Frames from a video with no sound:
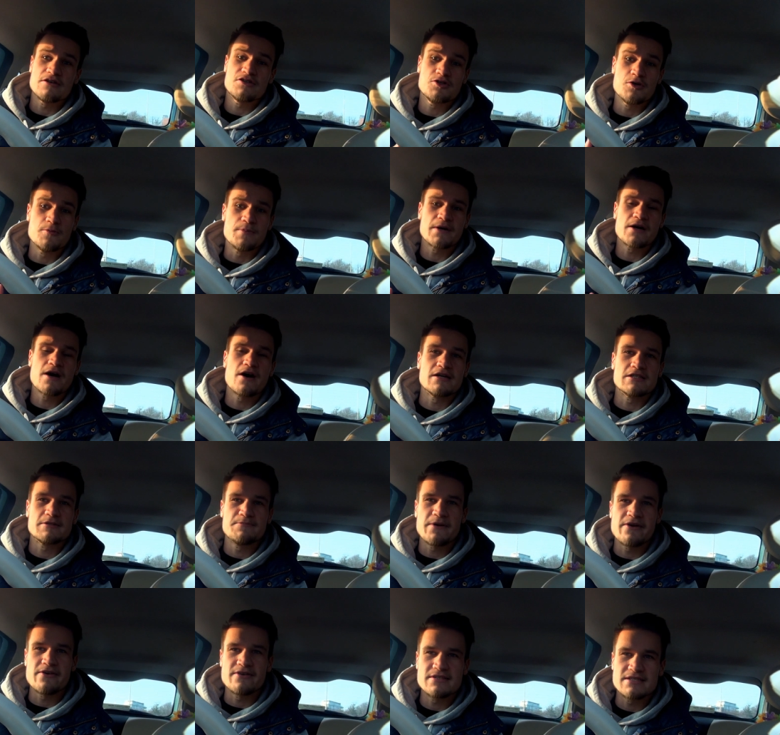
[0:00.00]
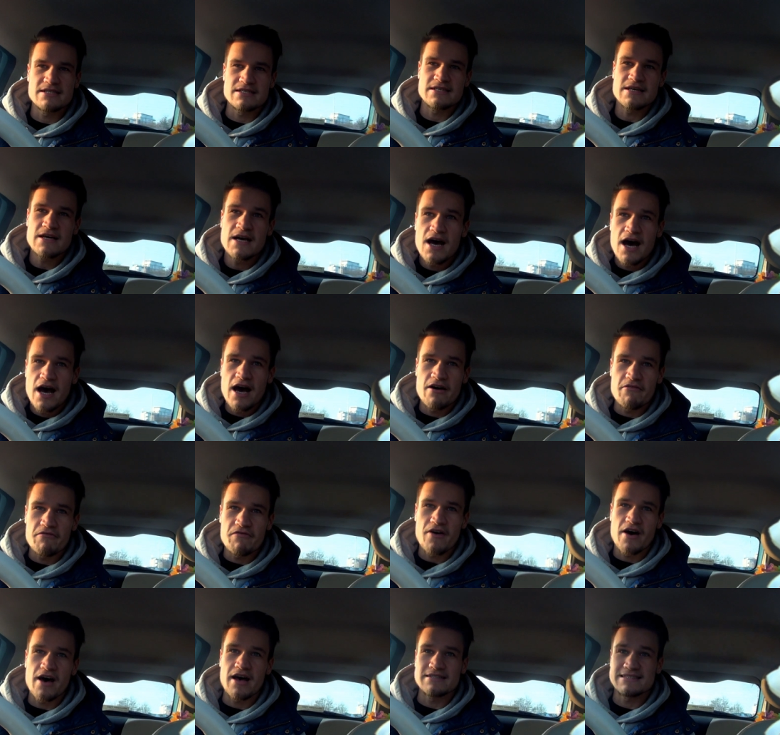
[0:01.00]
Supercar Experiences
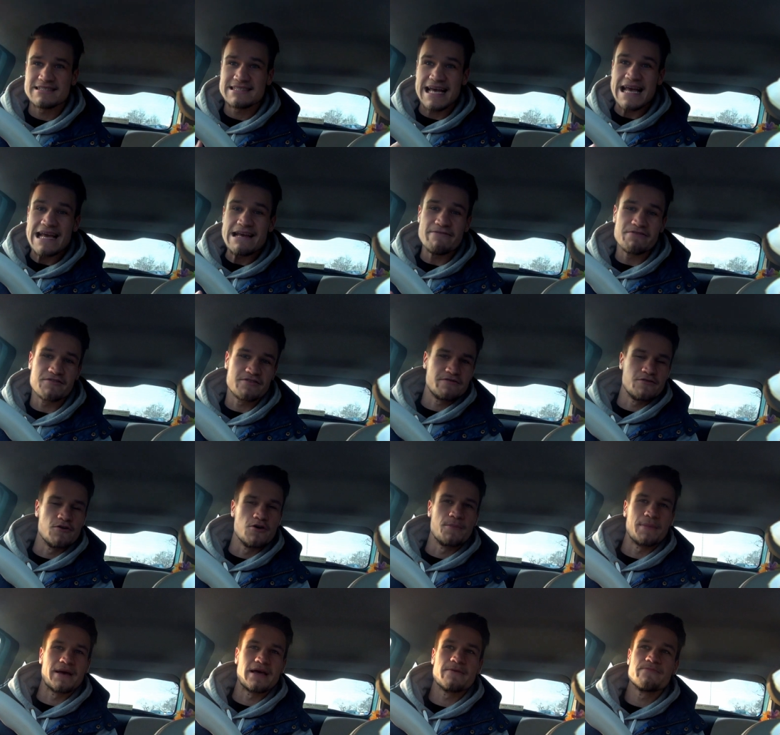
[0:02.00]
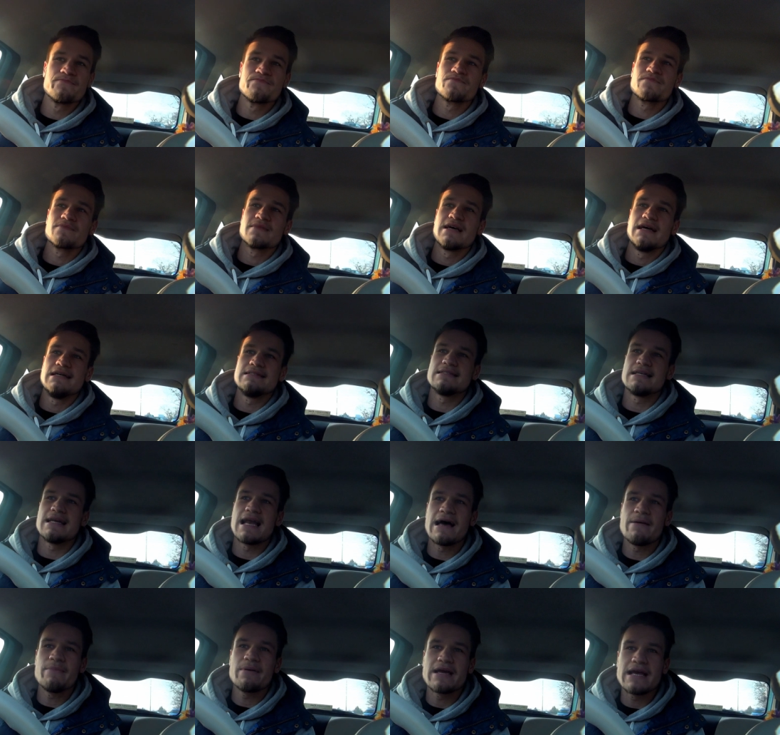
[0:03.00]
have uh, saved for me is the
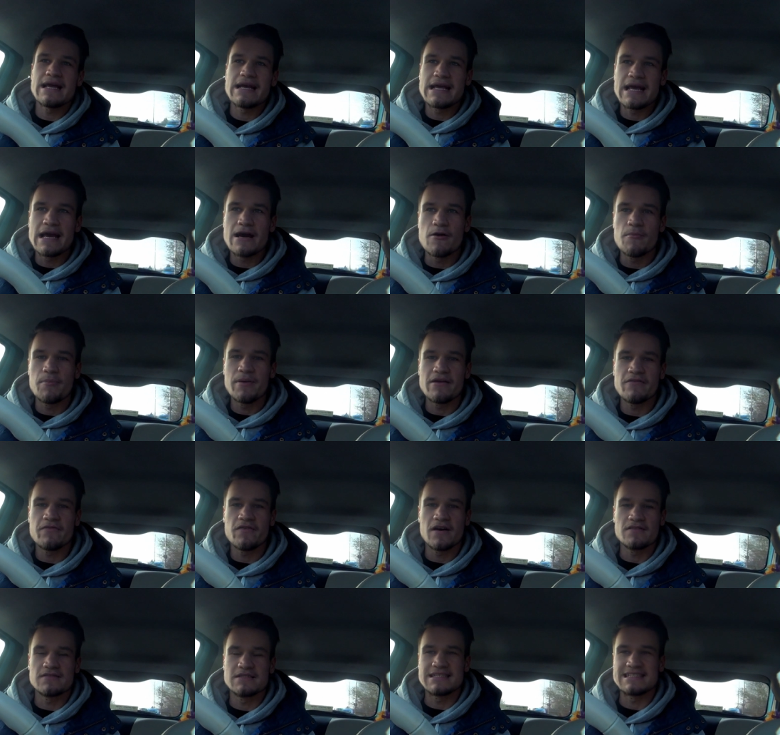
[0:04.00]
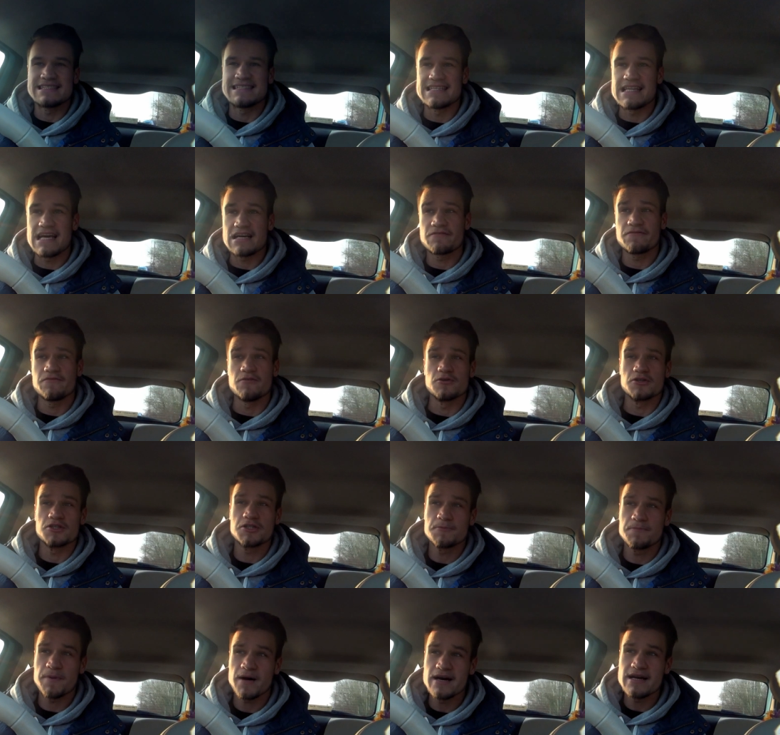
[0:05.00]
Lamborghini L P five sixty dash four
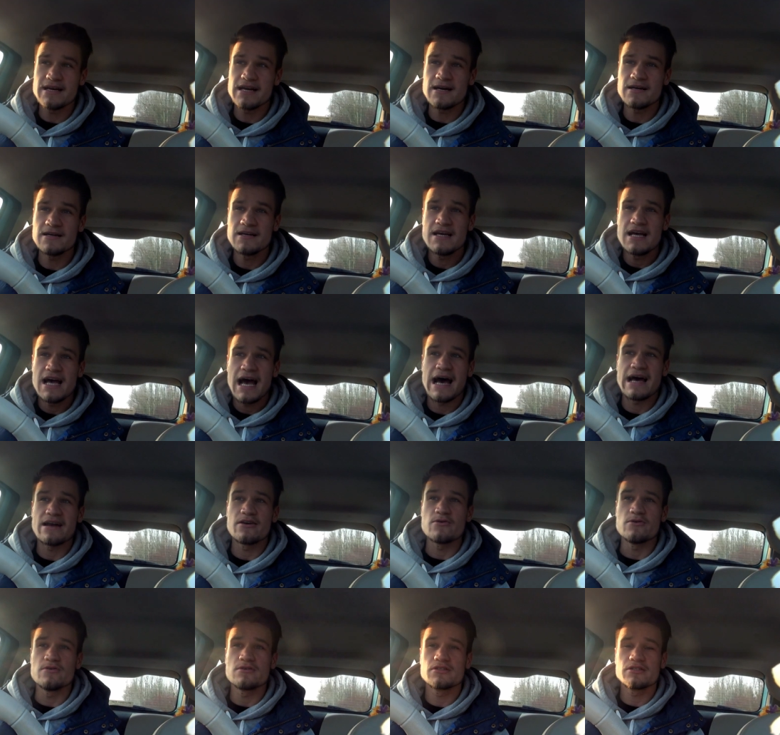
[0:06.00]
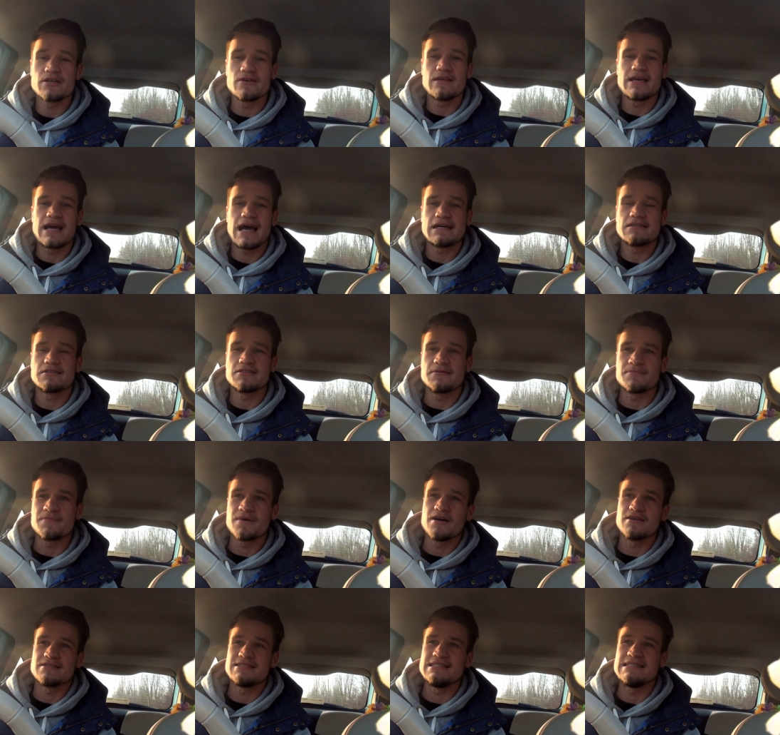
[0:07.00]
Spyder and also the Aston
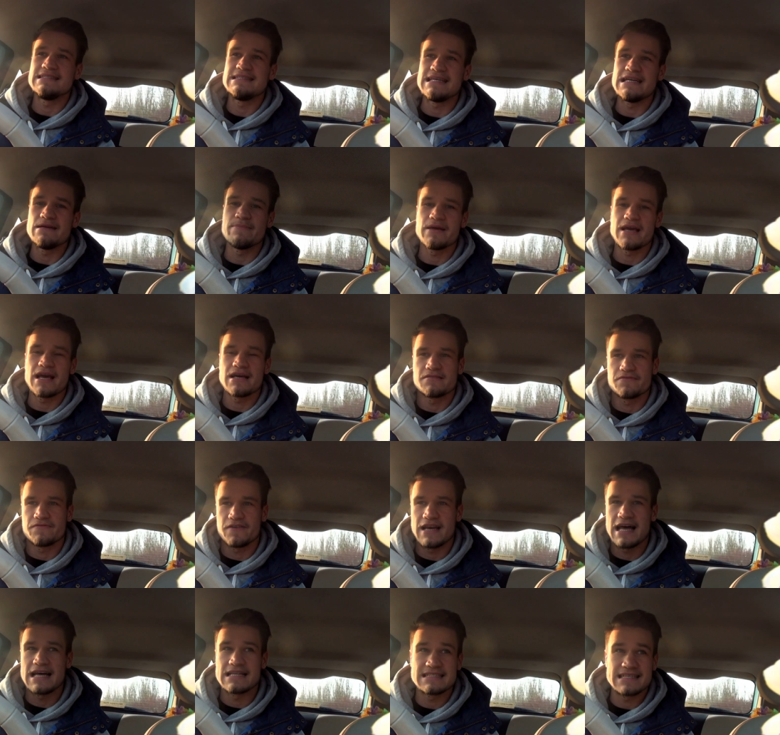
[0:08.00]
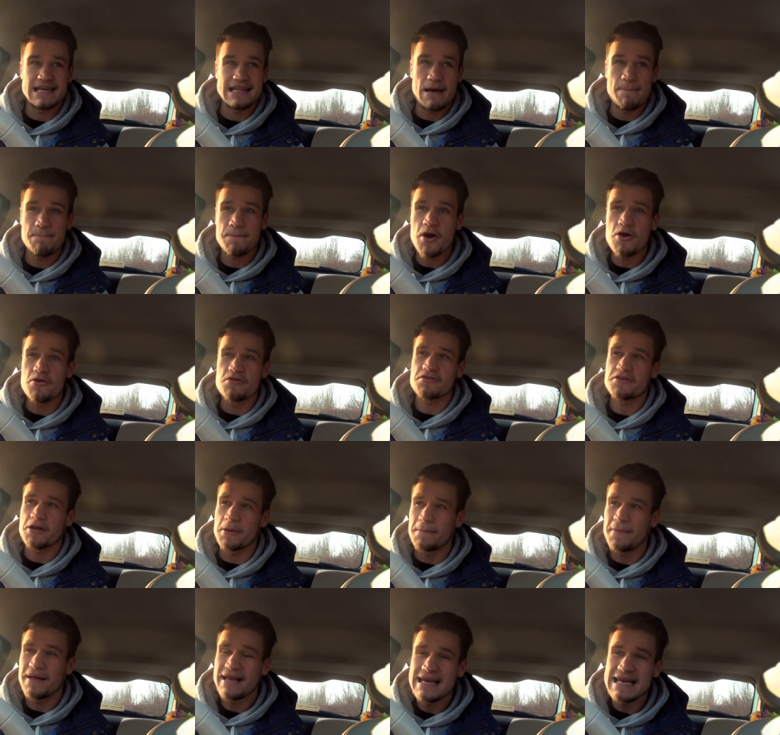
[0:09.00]
Martin D B S Volante. They're both
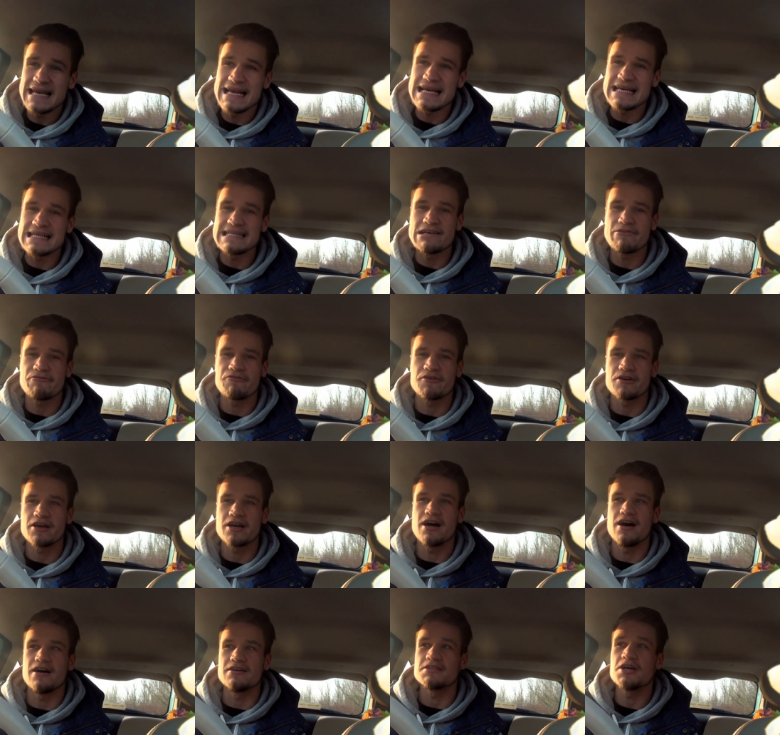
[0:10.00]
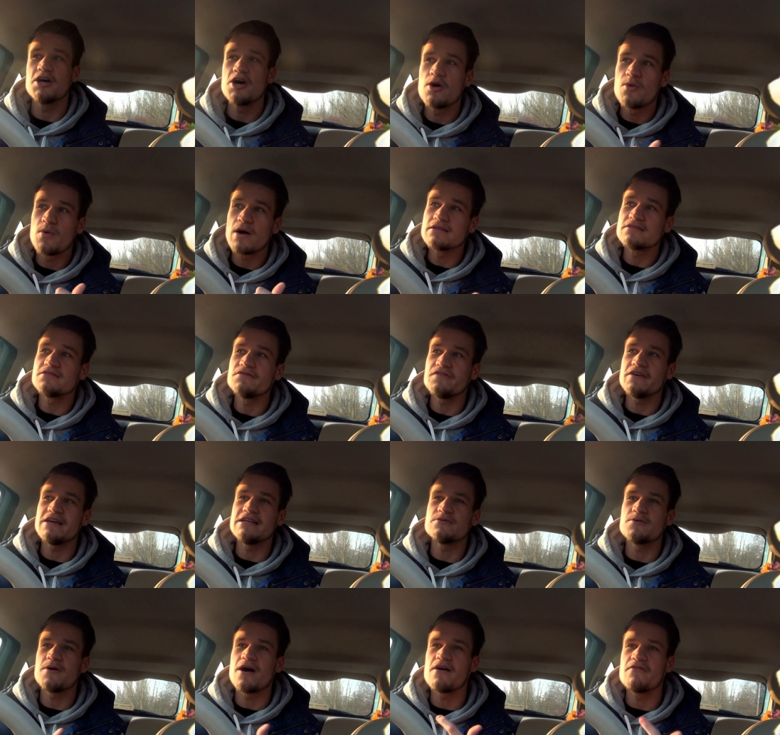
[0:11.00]
completely different cars. One's a V
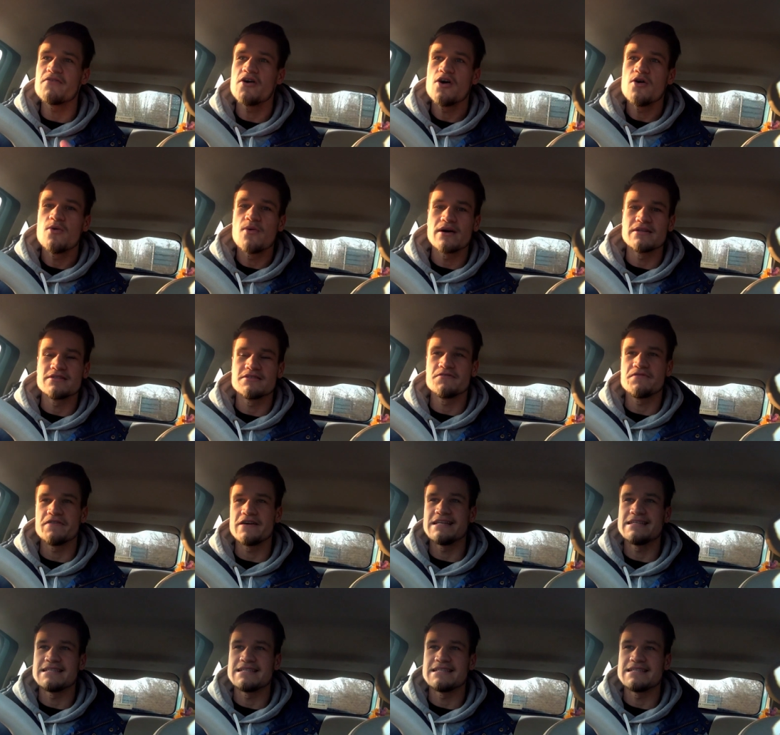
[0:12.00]
twelve, one's a V